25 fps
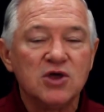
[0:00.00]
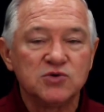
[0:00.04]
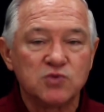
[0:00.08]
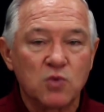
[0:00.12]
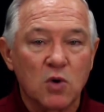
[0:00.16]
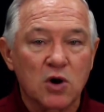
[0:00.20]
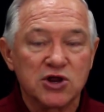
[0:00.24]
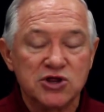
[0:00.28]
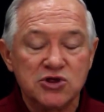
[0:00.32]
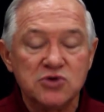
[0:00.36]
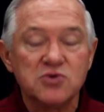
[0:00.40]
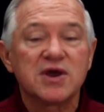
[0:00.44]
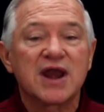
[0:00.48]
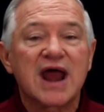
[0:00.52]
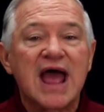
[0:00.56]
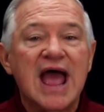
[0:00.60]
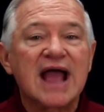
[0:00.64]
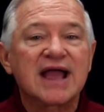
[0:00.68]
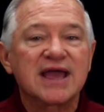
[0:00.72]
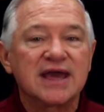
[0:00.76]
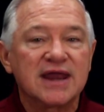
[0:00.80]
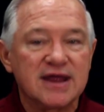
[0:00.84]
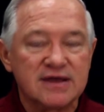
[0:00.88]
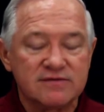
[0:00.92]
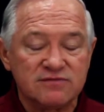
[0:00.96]
where you and I
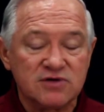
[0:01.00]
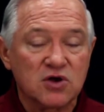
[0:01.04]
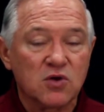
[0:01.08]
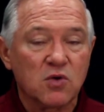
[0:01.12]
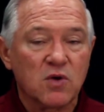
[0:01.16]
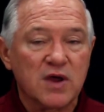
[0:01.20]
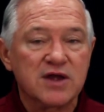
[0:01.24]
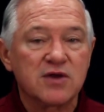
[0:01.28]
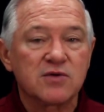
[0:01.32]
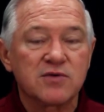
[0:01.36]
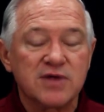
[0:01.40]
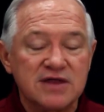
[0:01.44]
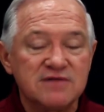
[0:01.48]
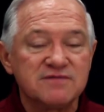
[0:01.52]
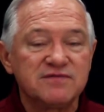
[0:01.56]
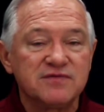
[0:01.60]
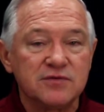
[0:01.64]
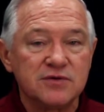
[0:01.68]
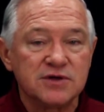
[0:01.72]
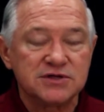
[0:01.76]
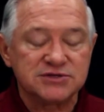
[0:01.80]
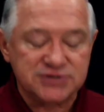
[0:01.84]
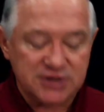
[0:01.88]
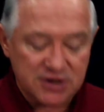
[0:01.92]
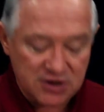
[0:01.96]
can have a greater
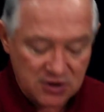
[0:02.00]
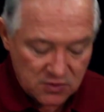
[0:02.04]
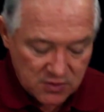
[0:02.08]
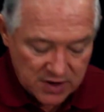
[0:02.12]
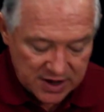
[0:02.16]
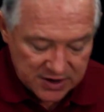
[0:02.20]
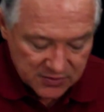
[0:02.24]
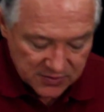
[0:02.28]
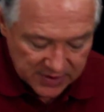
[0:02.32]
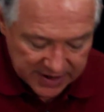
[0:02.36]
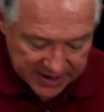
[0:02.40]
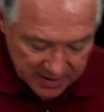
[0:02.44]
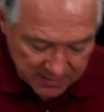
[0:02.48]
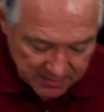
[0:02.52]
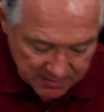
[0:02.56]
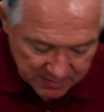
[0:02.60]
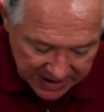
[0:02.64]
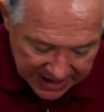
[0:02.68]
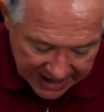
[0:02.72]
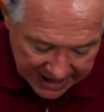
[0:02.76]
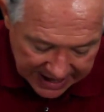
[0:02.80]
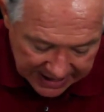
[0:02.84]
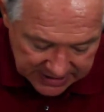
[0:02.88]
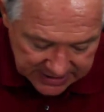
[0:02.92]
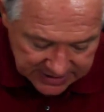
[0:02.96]
influence and a greater
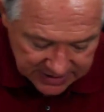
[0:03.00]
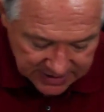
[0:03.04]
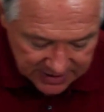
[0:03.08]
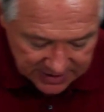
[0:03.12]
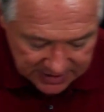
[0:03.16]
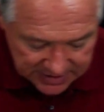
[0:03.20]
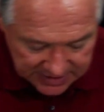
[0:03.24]
impact